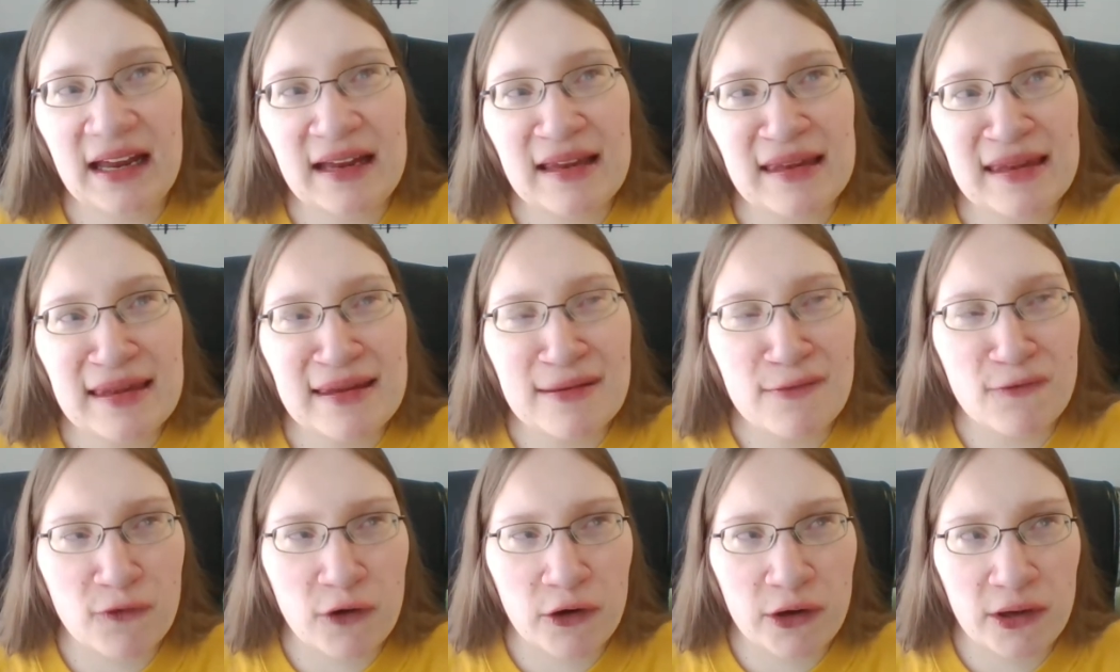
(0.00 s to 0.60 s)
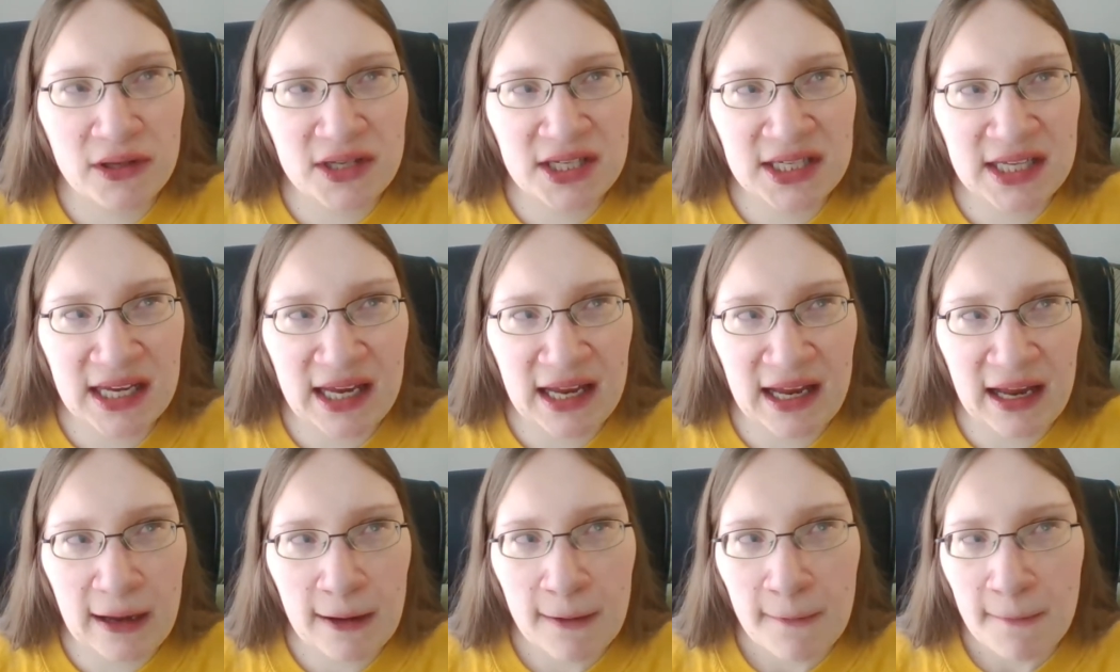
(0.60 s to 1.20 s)
It's
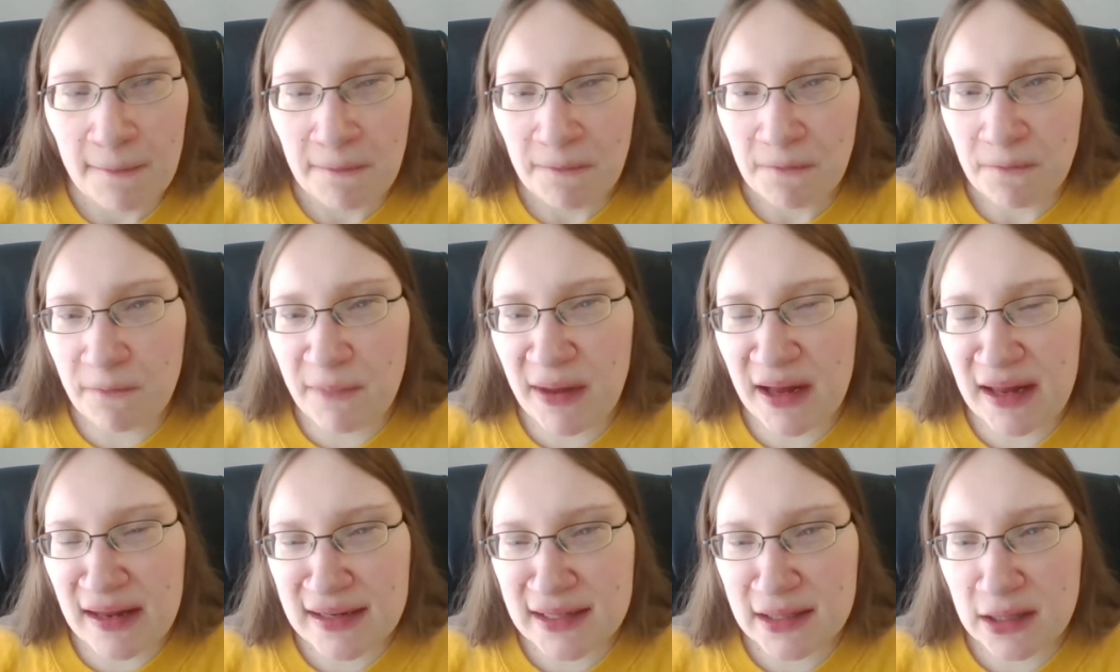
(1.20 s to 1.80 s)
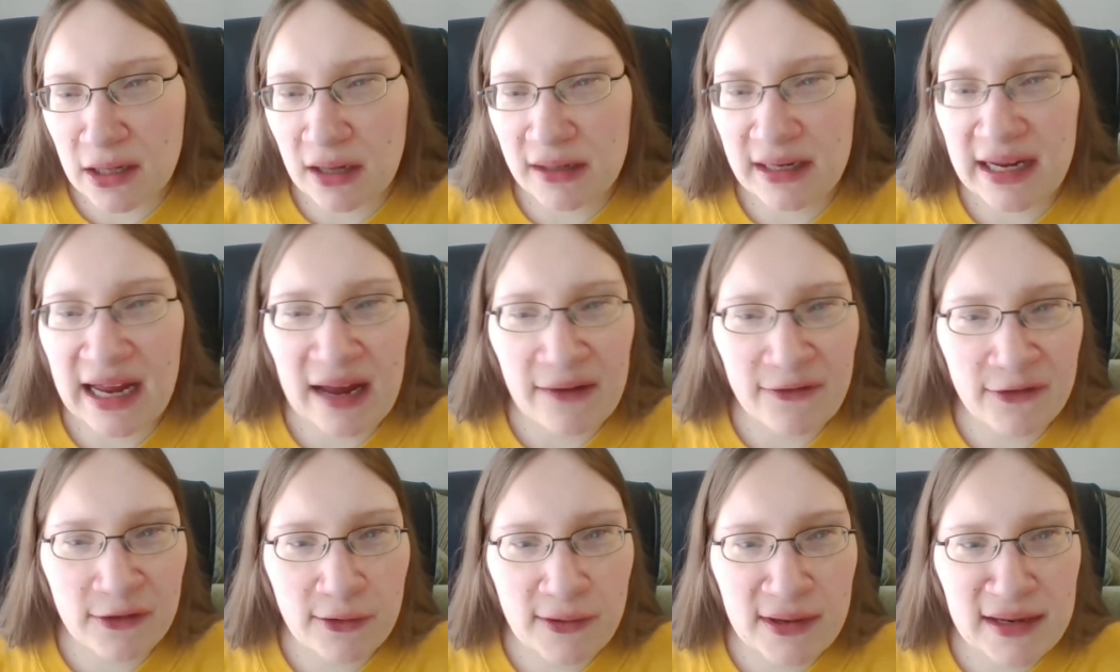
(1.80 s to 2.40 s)
royalty based on
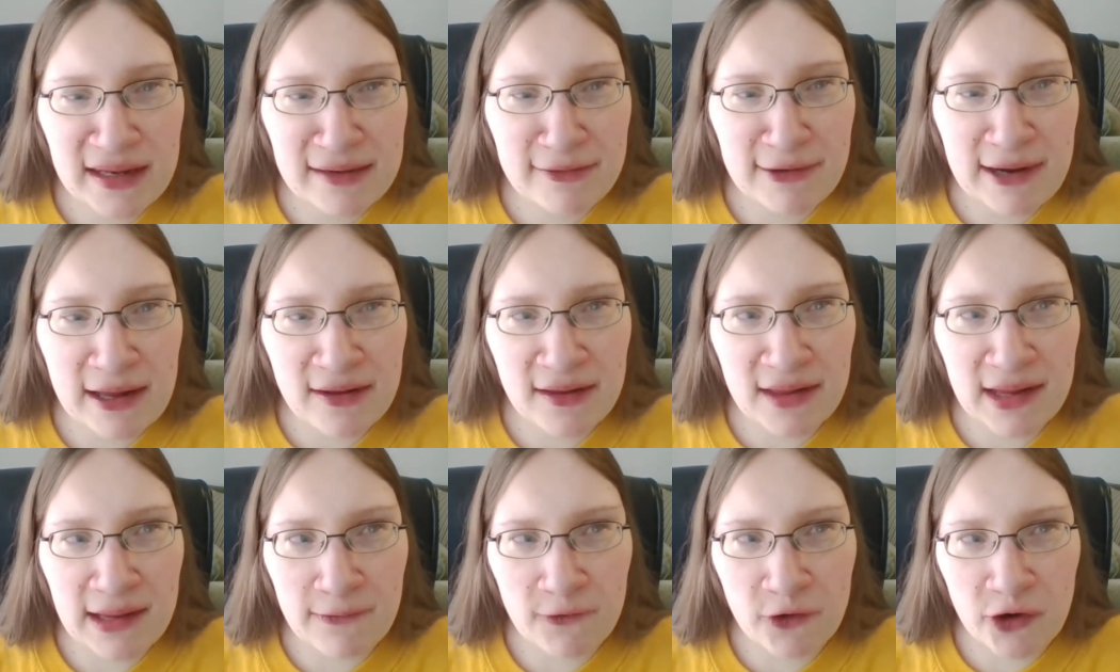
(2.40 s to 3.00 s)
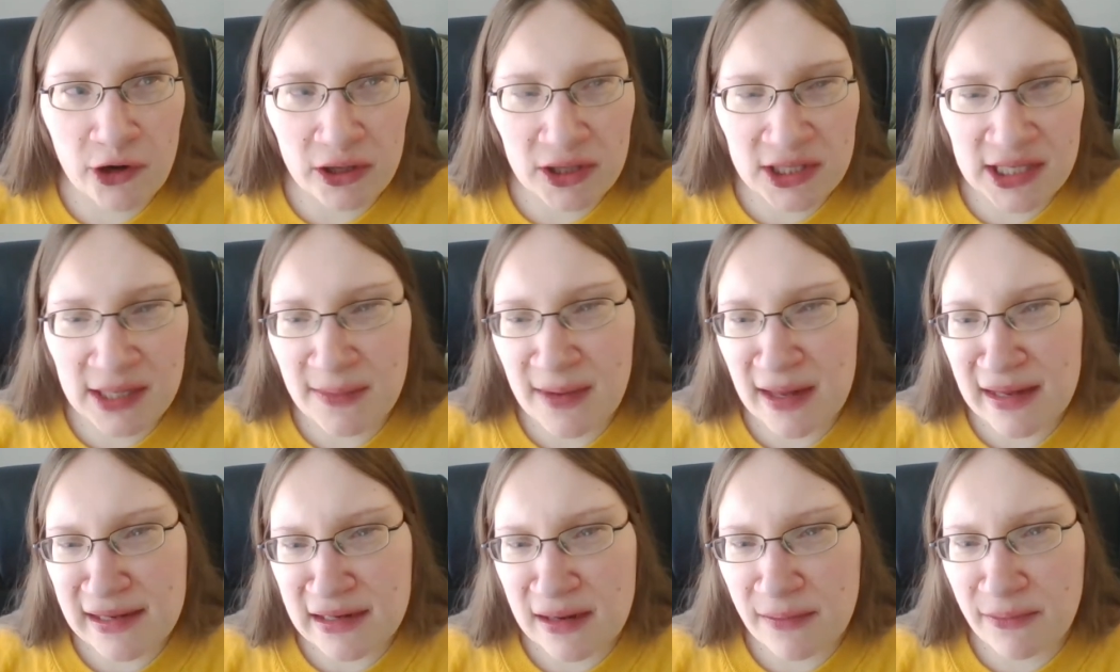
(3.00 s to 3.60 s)
affluence rather than royalty
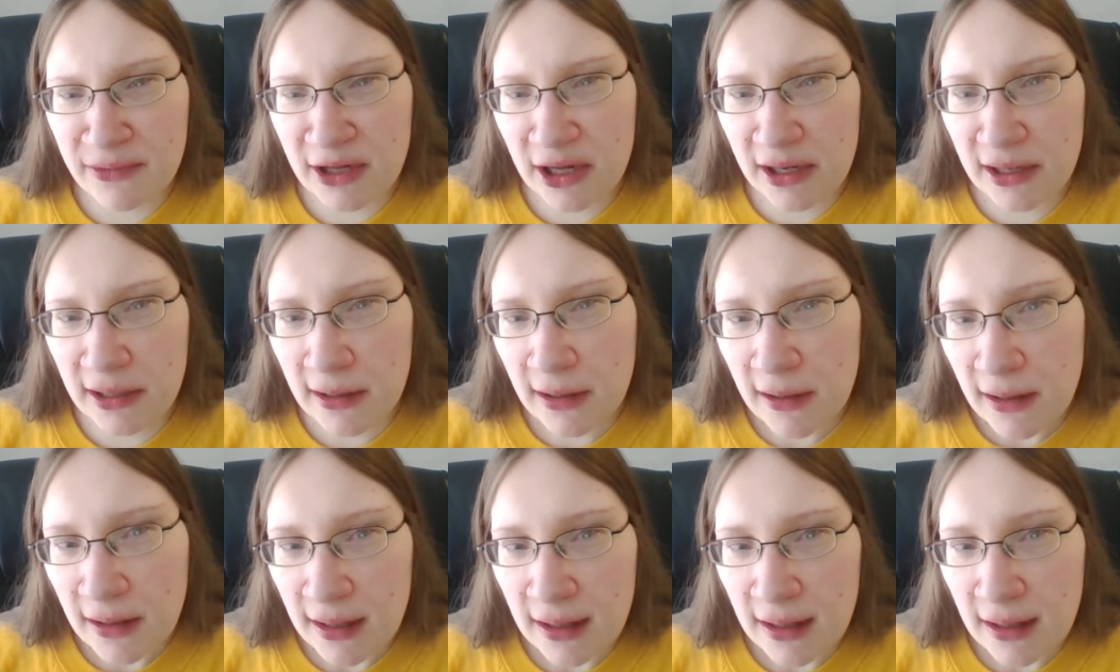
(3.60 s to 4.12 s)
based on blood.